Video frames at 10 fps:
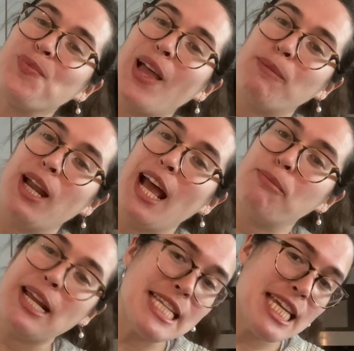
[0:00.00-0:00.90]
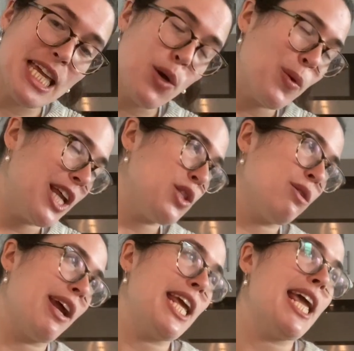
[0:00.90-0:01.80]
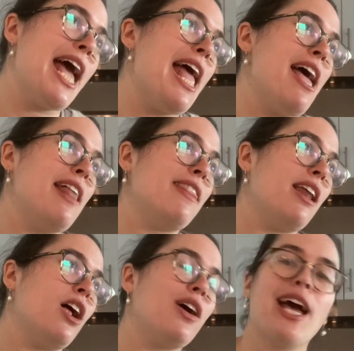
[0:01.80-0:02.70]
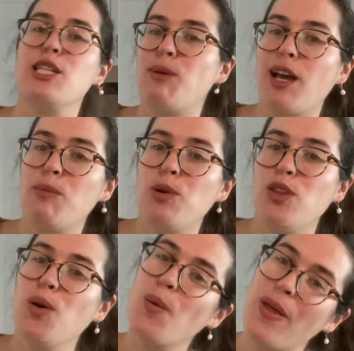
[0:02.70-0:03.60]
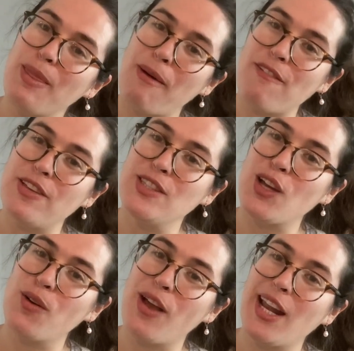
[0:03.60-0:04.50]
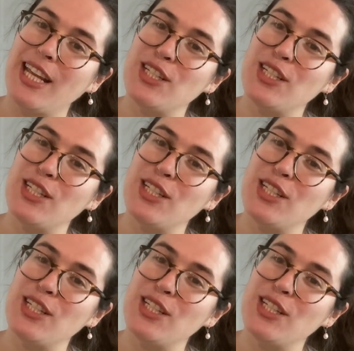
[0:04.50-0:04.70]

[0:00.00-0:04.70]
I'm gonna have my tea when it's ready, and then I'll catch back up with you when the muffins are ready